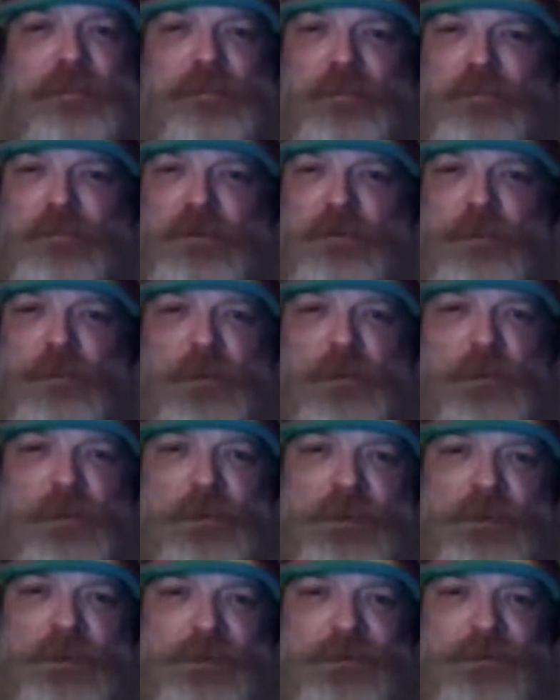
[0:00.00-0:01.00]
simple
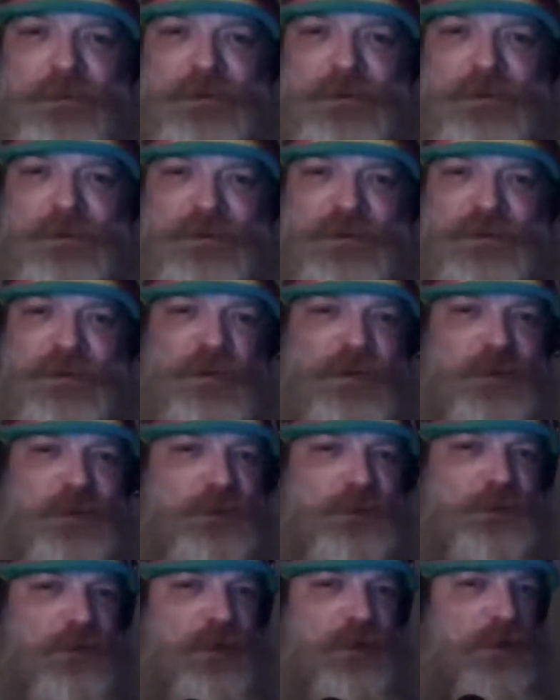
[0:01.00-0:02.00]
way is to
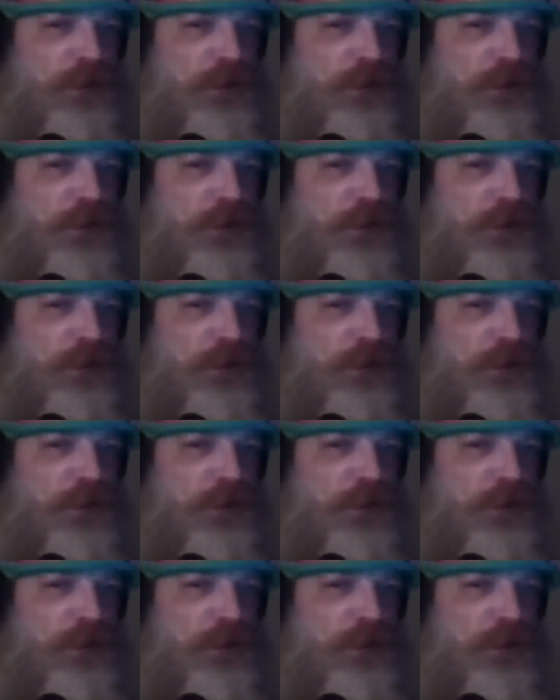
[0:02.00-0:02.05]
try